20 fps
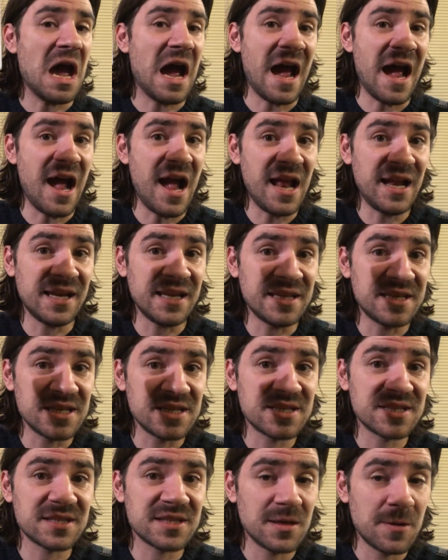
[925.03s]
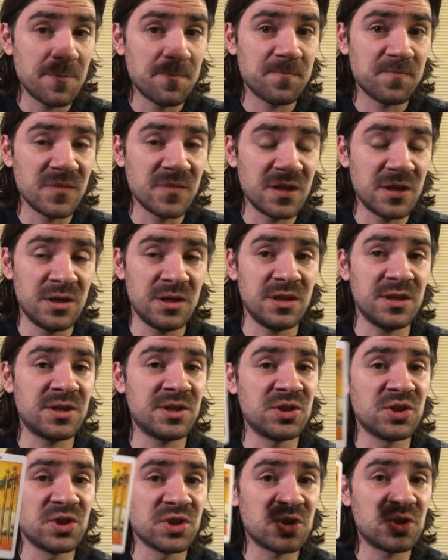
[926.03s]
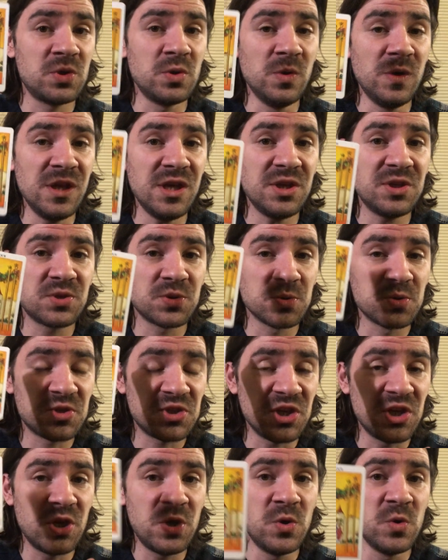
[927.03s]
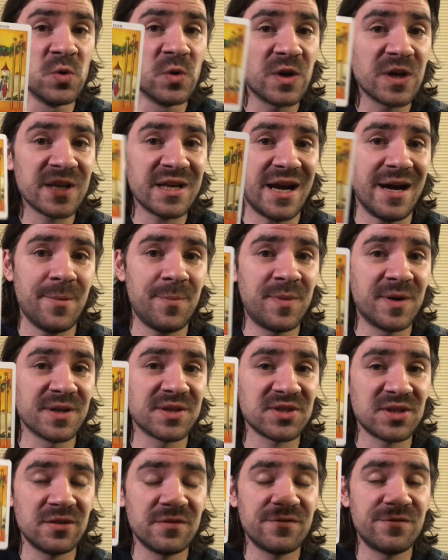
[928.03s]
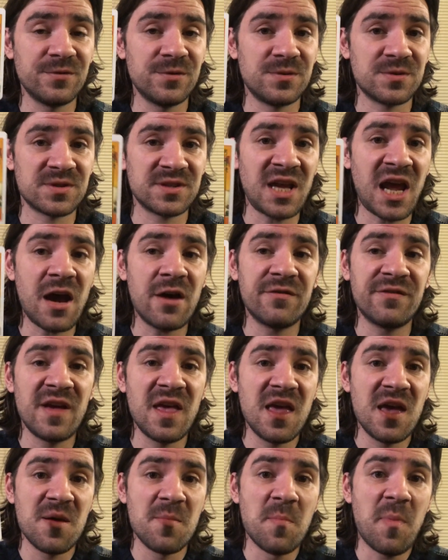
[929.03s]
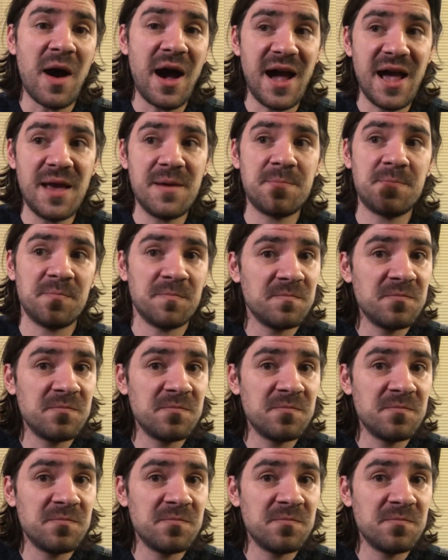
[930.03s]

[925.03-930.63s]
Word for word: and it is it is just you need to secure that person for yourself by